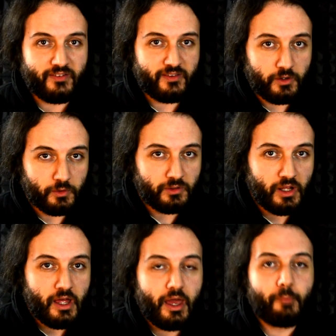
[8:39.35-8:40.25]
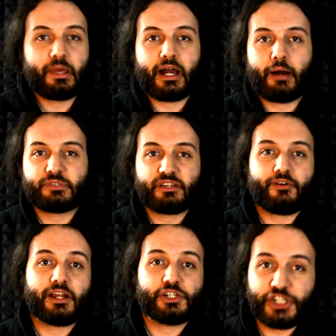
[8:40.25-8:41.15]
sickle, it becomes
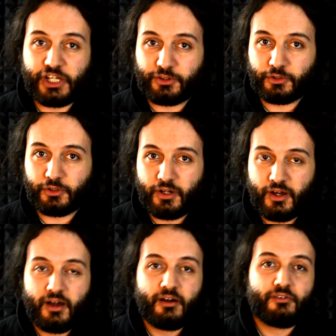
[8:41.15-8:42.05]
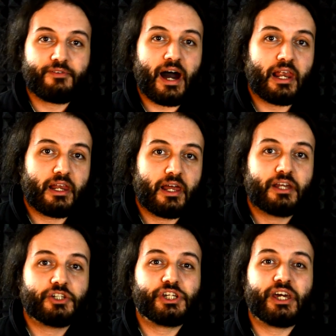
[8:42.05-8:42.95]
falcetto.
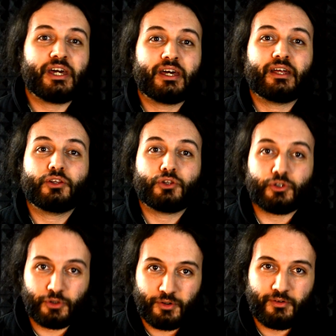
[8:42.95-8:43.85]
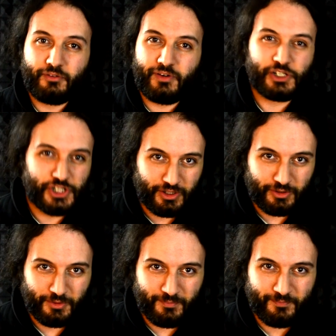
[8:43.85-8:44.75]
Falcetto.
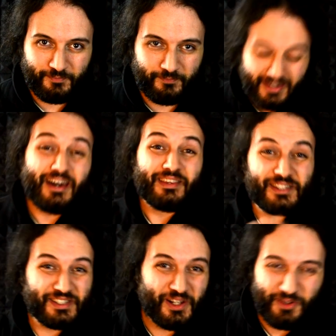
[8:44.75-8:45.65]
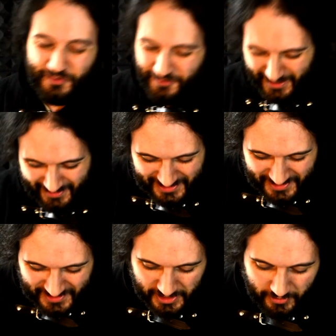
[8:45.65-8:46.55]
Falcetto. Uh, this is a lot of fun, let's
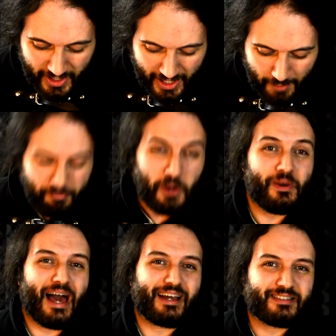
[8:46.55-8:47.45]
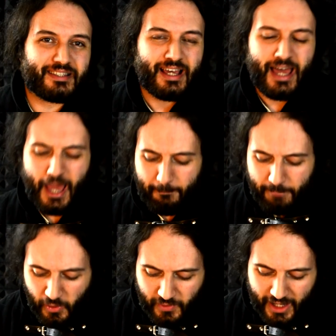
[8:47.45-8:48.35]
continue. A polax. A
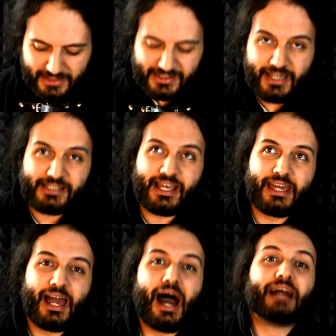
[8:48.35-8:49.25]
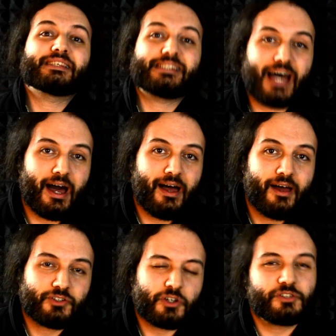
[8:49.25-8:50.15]
polax is a azza.
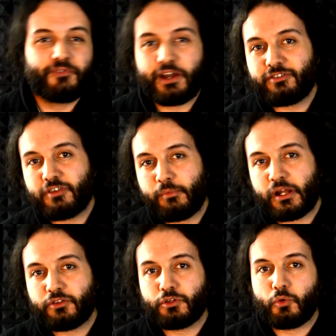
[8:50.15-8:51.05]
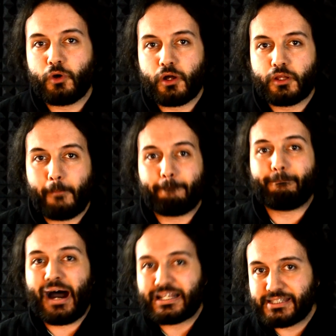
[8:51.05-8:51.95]
So it's very similar to the word
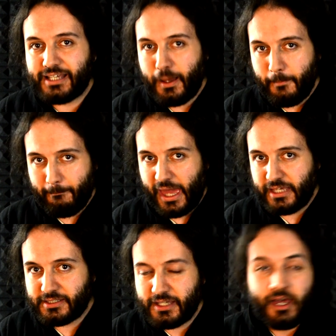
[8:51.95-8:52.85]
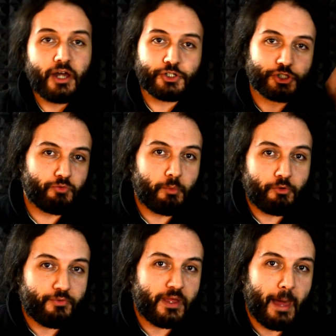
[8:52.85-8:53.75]
mazza, mace. Just
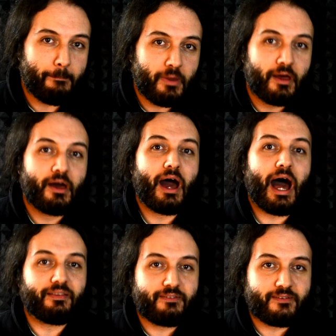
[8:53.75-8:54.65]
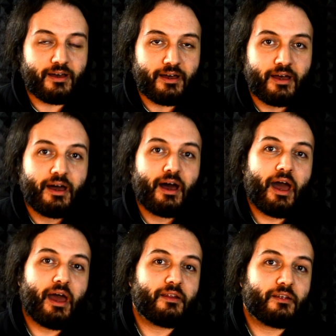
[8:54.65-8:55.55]
remove the M, azza,
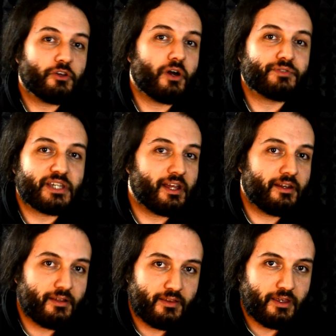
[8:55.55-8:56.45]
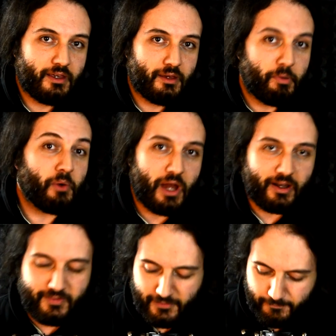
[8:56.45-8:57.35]
and you have said the
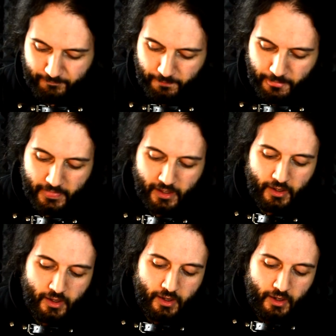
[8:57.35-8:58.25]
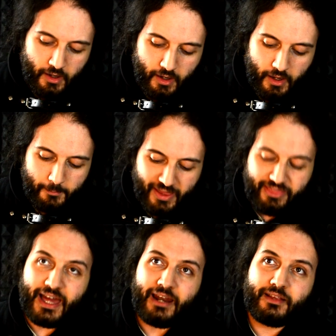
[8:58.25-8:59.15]
polax. Um,
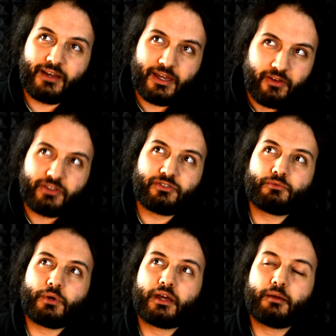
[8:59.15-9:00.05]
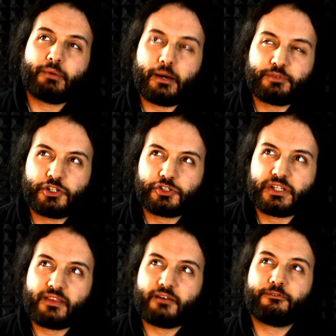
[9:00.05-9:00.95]
then here is when it becomes
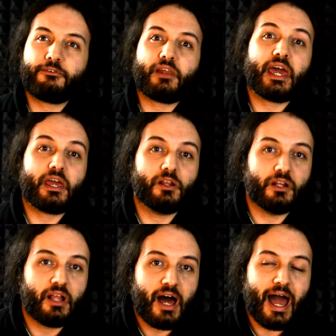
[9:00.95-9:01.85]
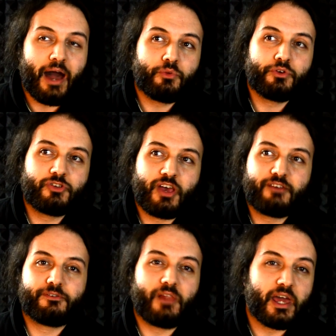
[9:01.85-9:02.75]
interesting, the flail. How do you say
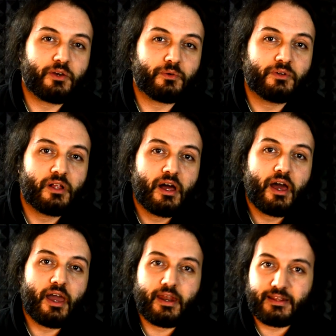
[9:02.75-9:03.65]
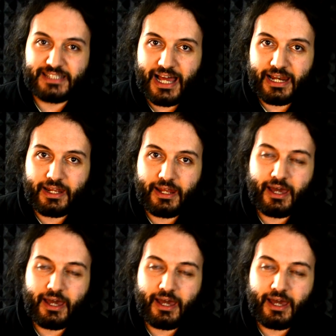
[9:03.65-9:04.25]
flail in Italian?